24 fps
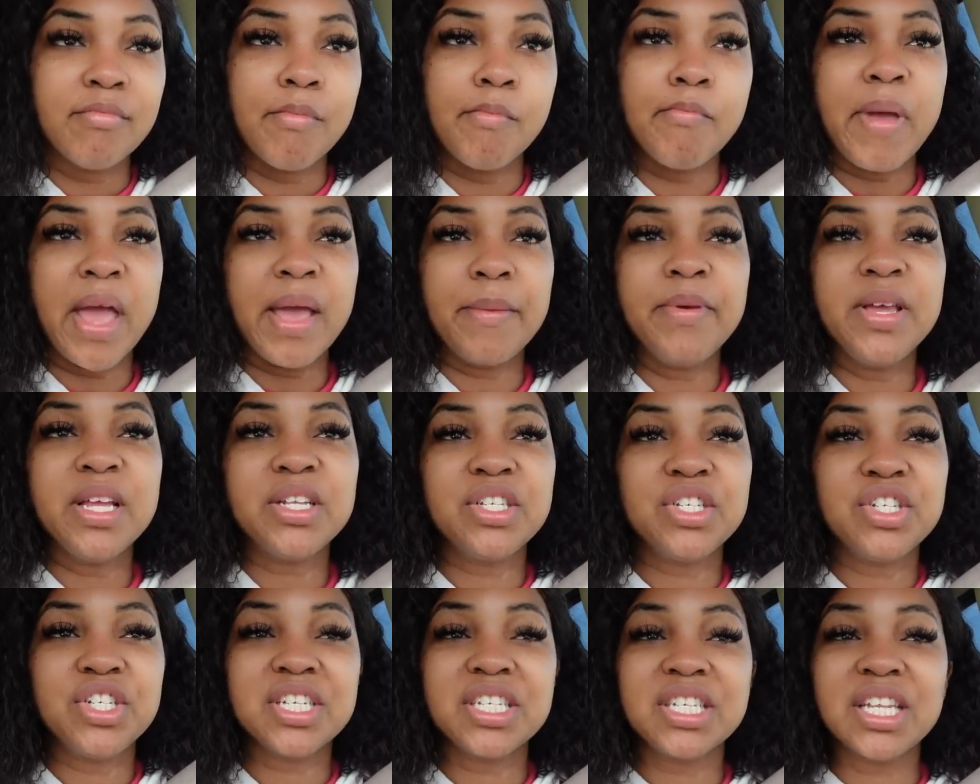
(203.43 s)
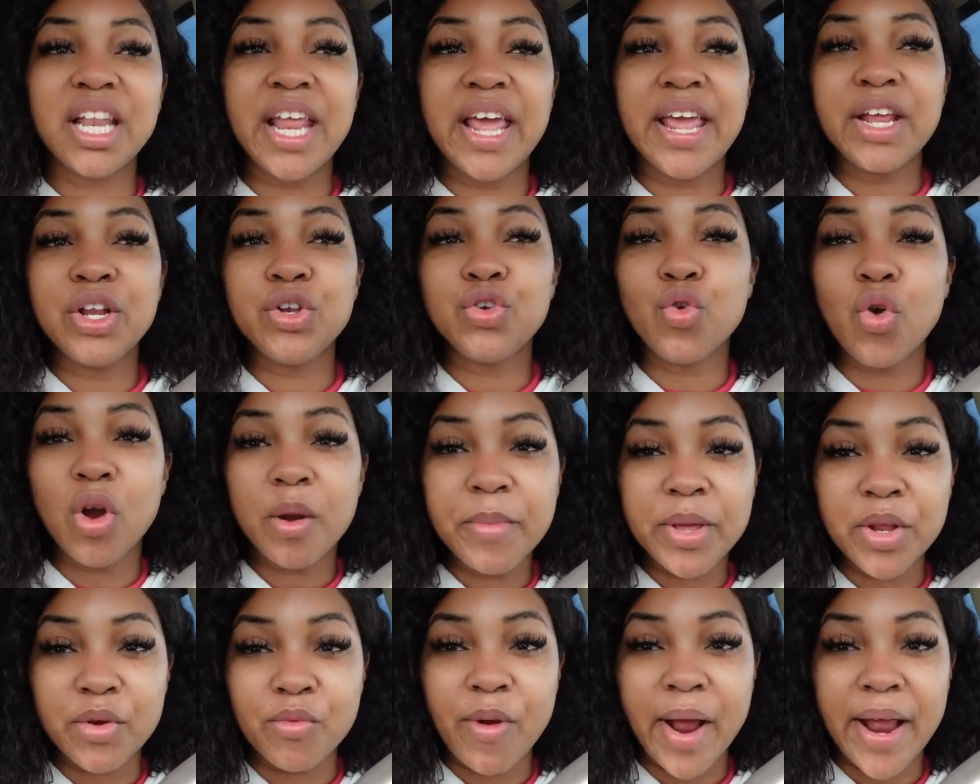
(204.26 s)
Maybe it's just laying
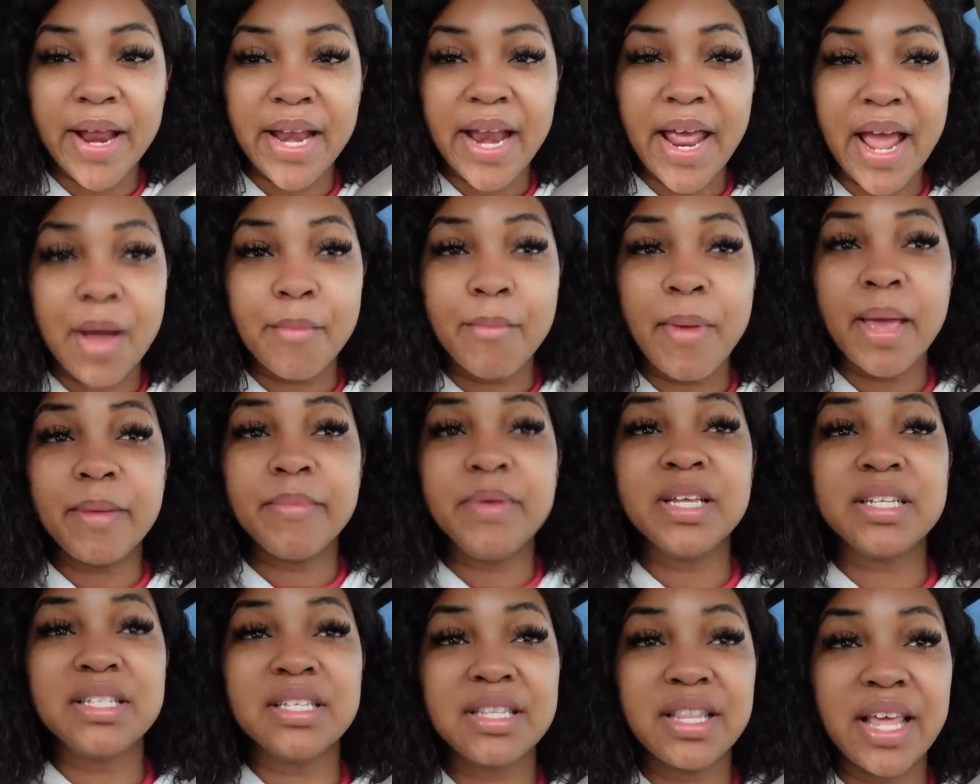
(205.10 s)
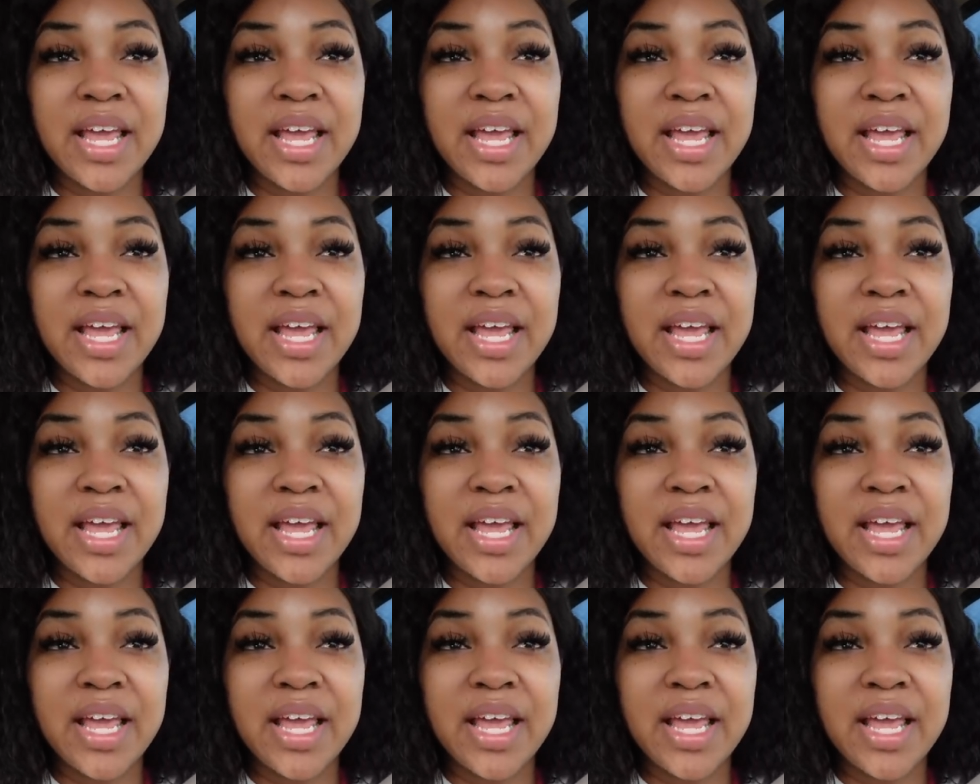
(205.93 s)
dormant right now. Maybe it's